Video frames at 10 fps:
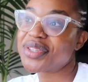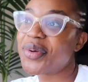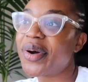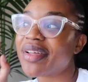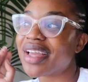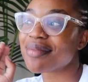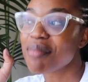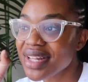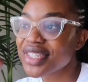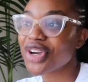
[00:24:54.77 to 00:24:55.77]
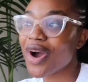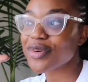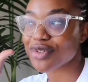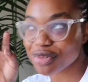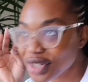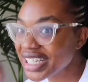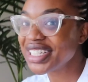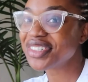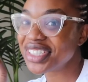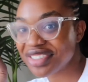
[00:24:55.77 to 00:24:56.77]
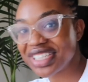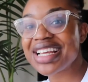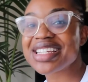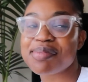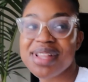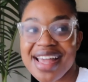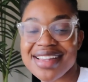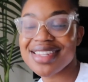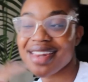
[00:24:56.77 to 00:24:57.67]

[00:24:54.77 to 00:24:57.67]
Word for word: So like months ago, I was really, really, really into plants,